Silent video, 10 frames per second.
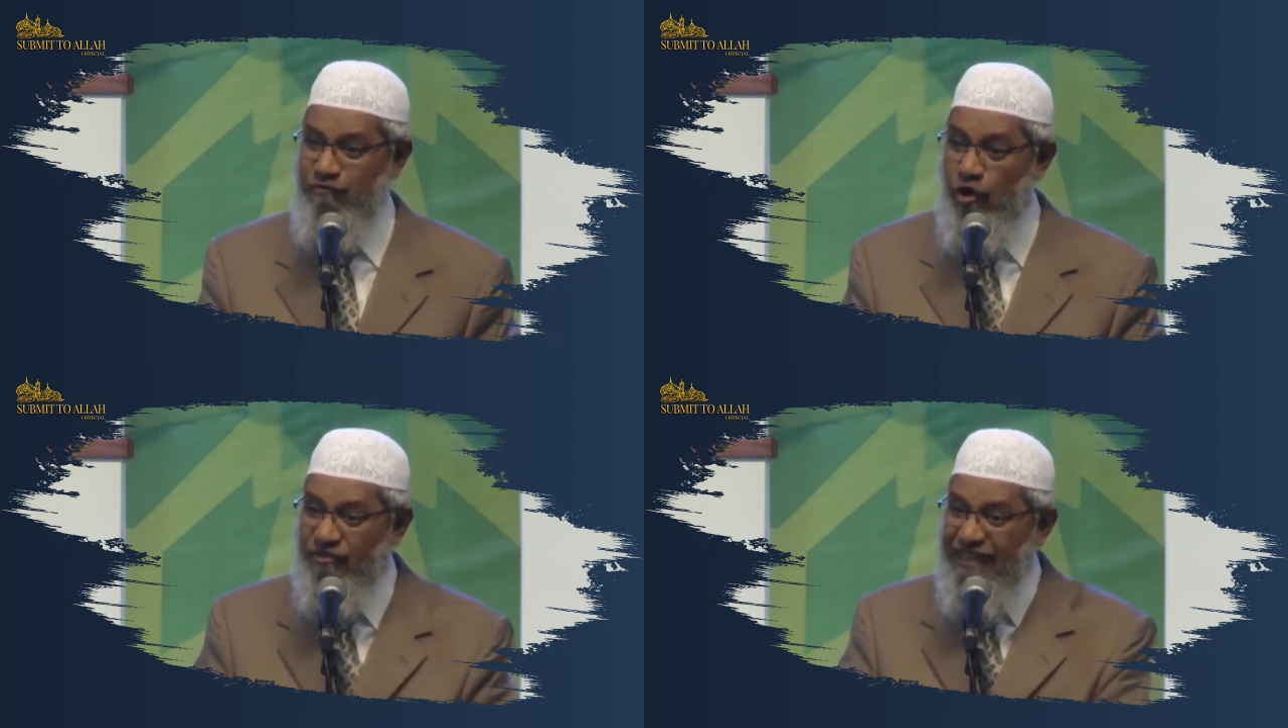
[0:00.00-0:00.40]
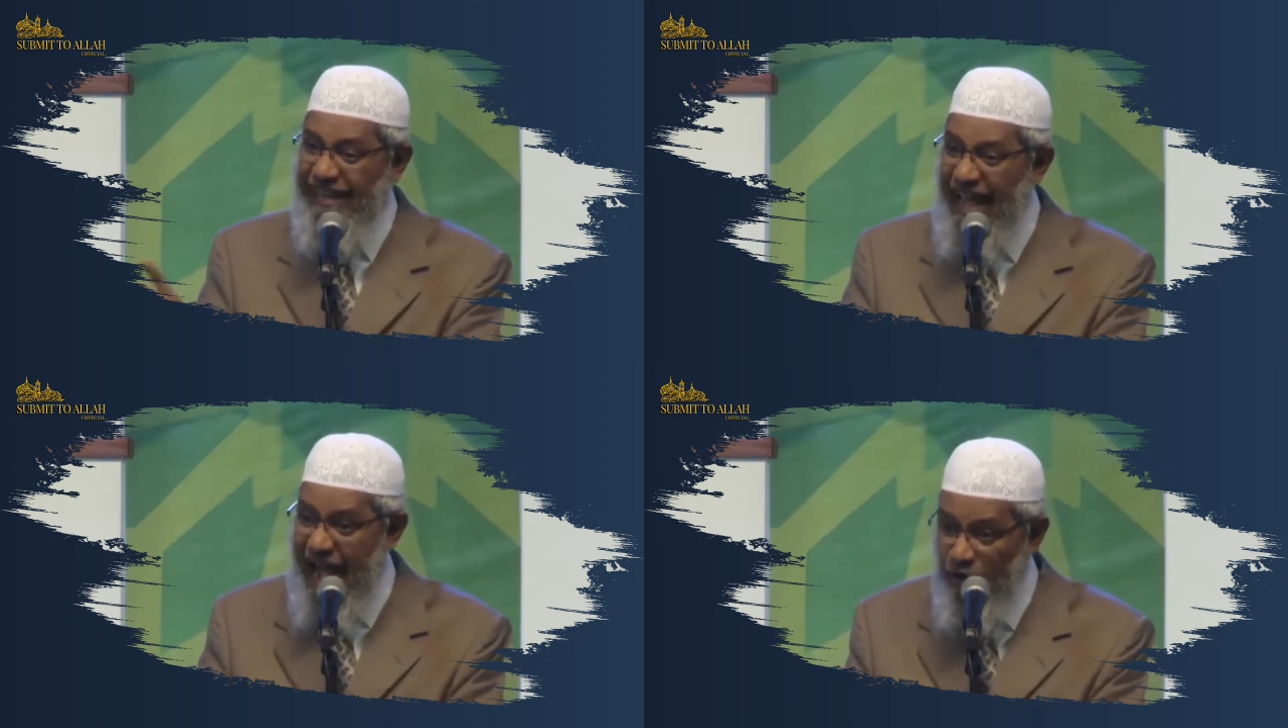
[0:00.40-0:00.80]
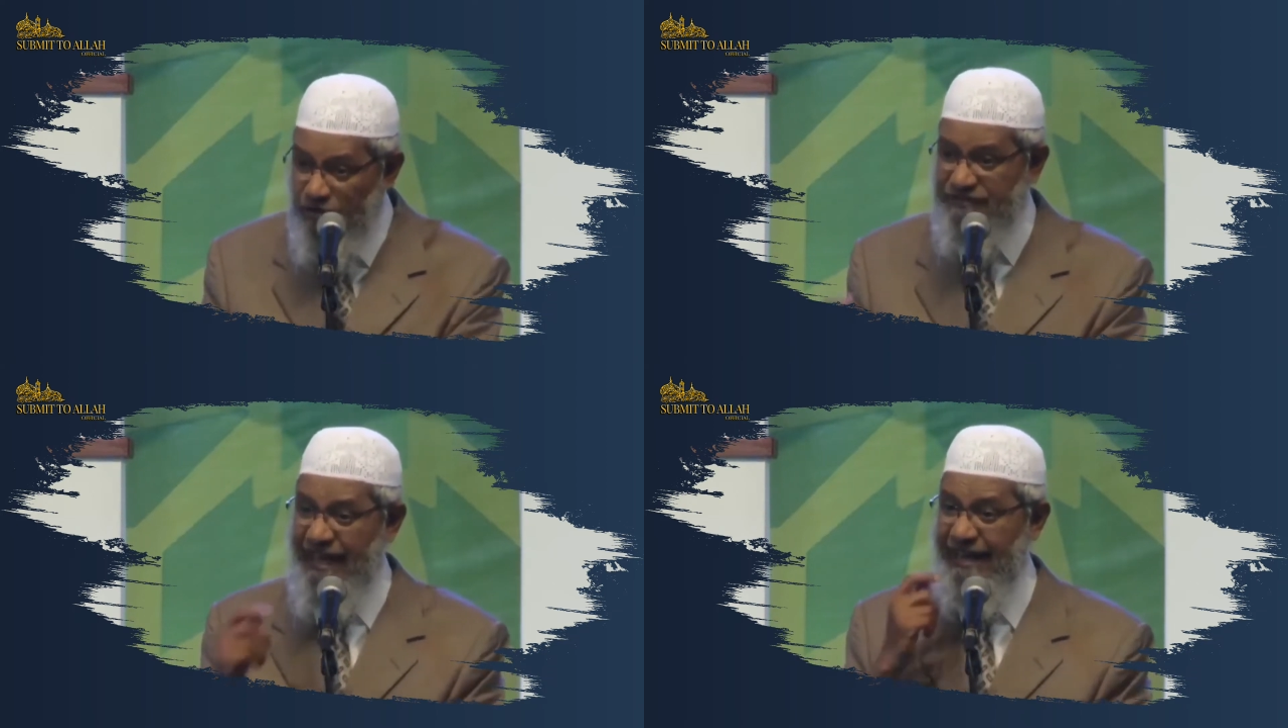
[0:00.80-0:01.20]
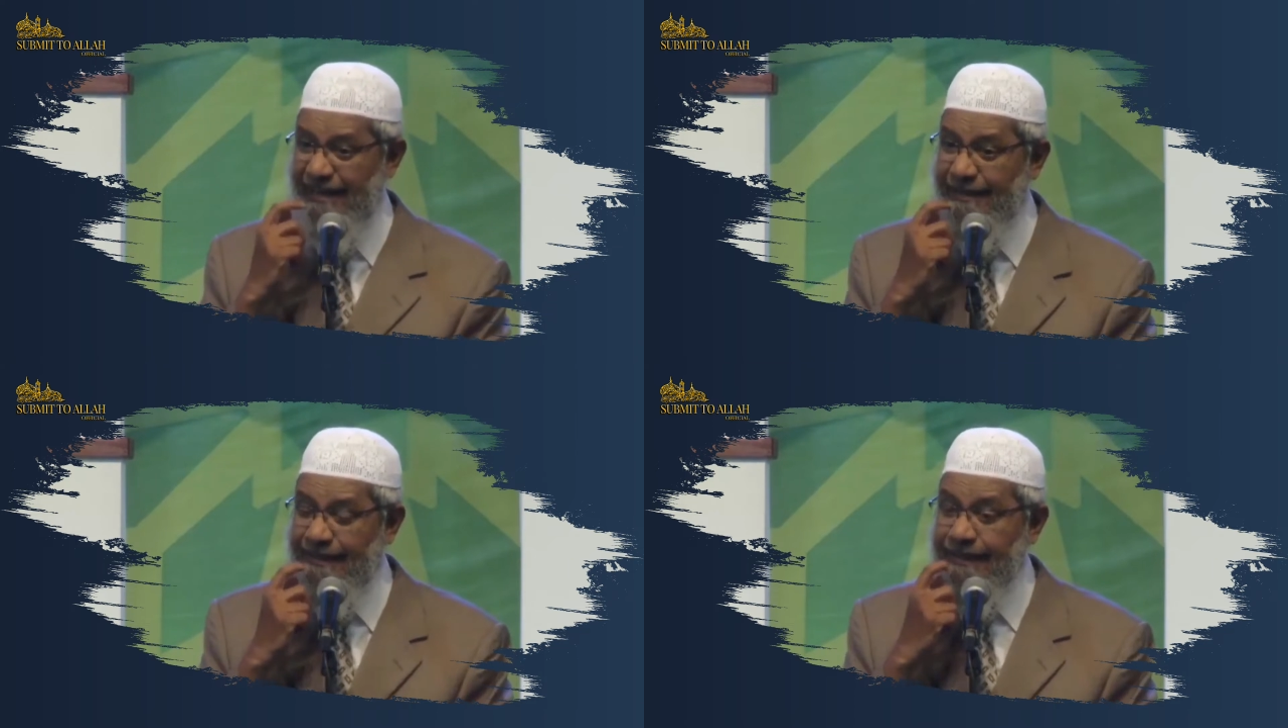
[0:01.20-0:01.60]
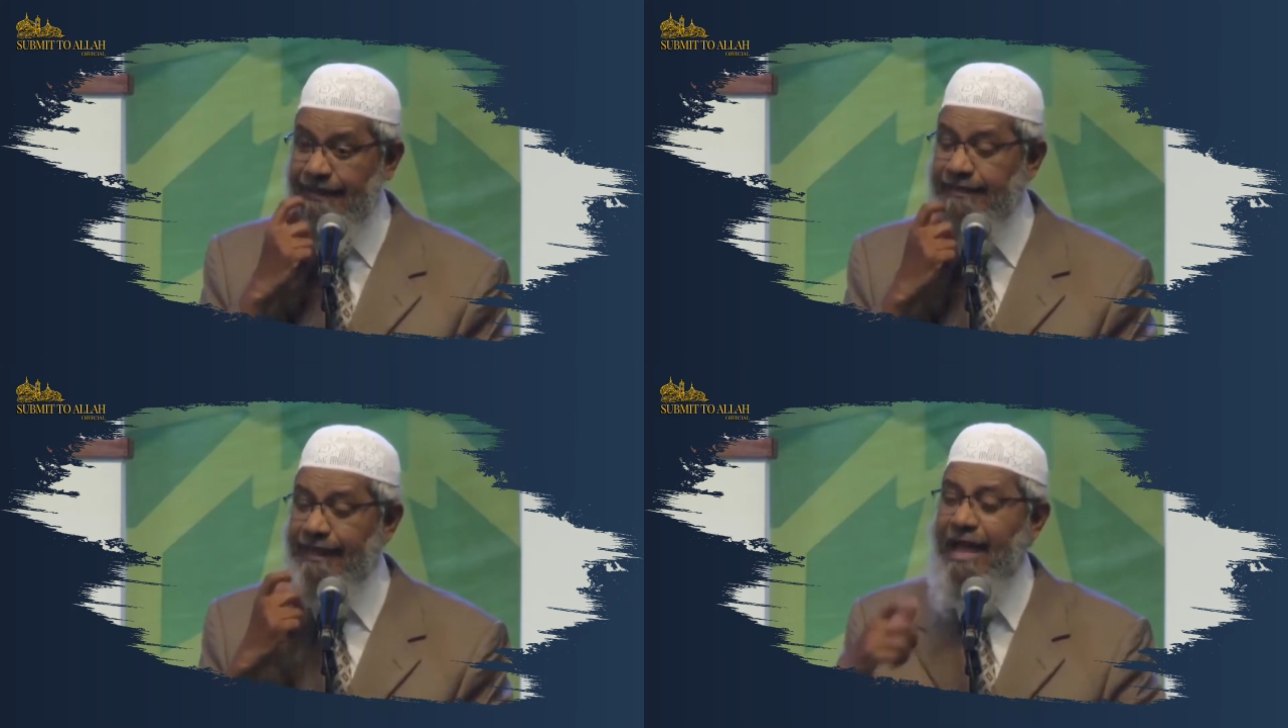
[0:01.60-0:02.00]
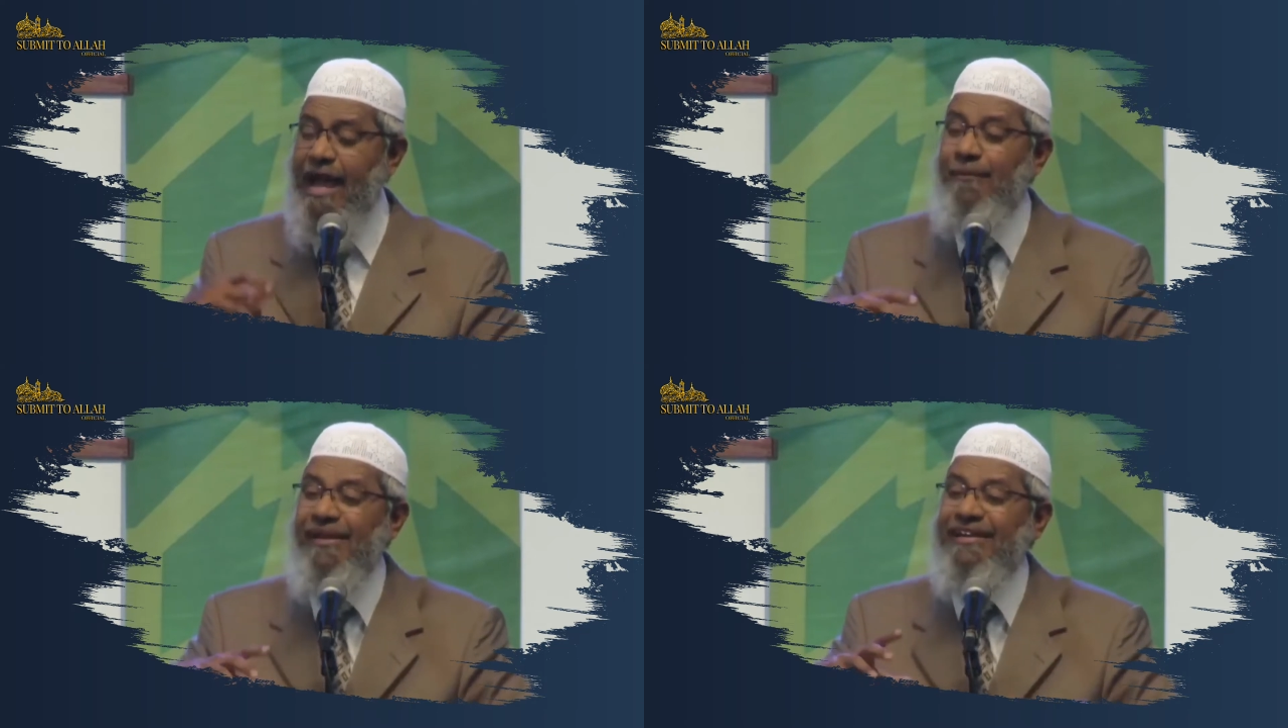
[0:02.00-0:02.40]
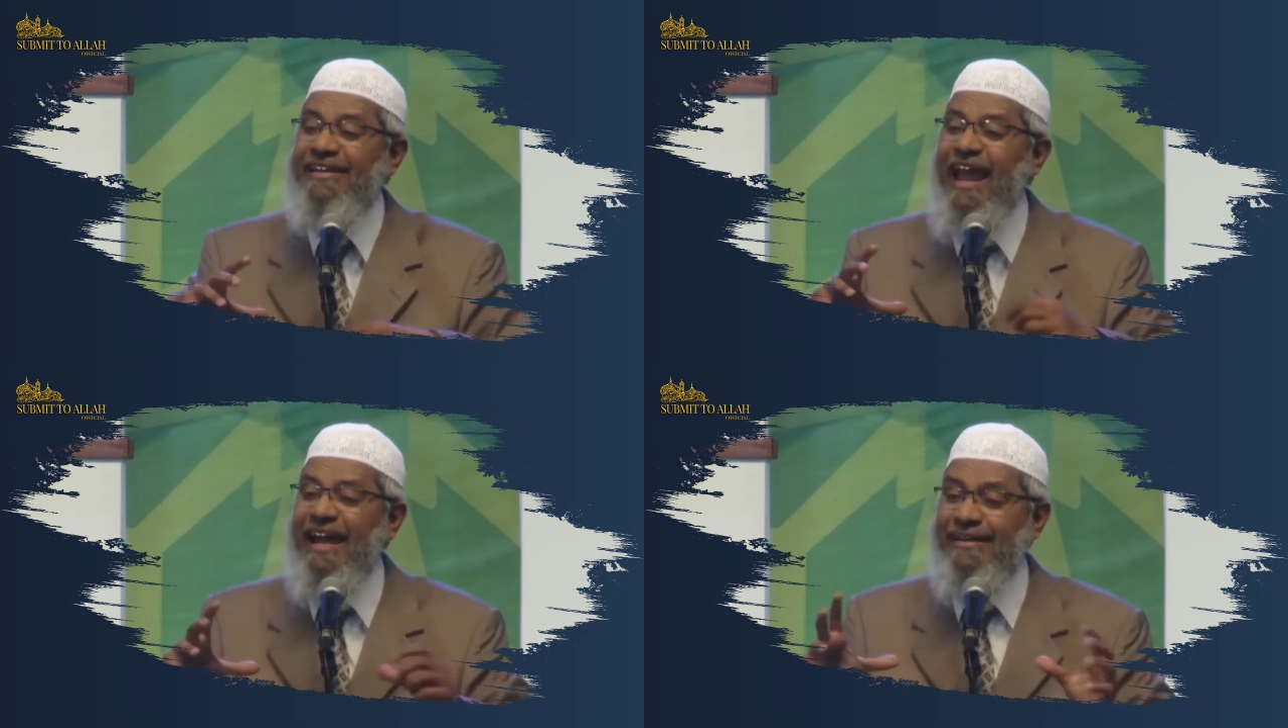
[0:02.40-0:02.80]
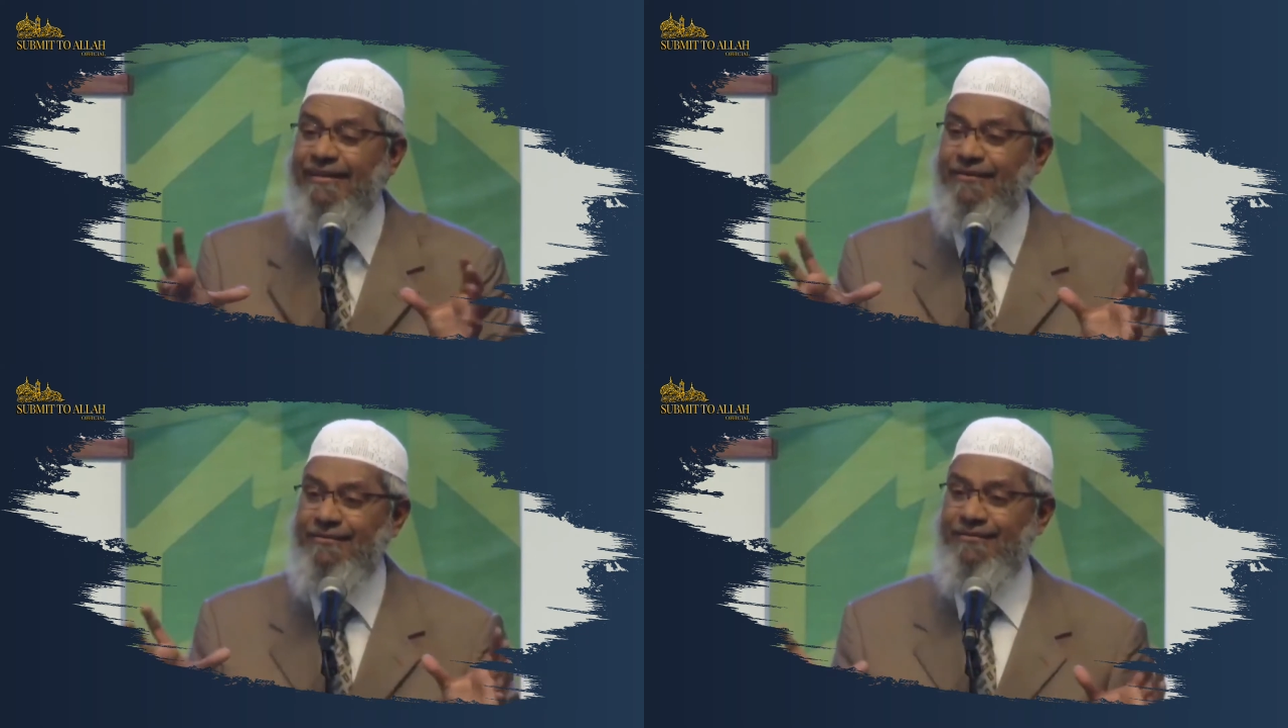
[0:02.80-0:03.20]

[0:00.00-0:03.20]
those that are outside, they are being tracked